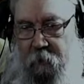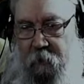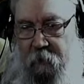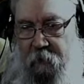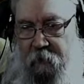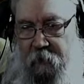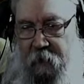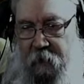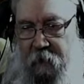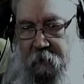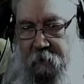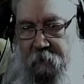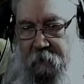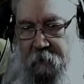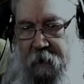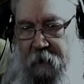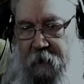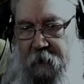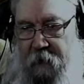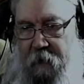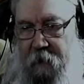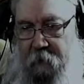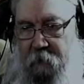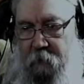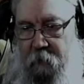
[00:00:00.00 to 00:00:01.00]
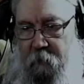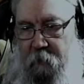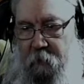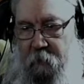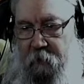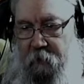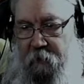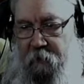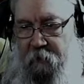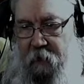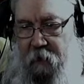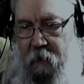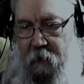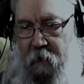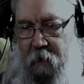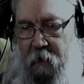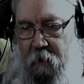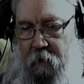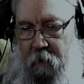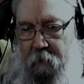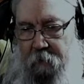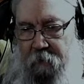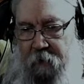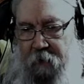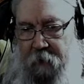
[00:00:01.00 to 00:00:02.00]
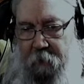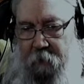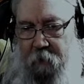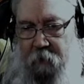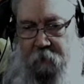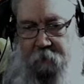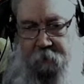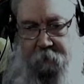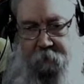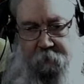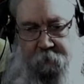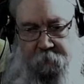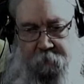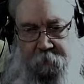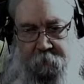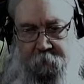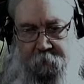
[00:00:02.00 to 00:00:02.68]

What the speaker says: Resolve that. We'll resolve that one.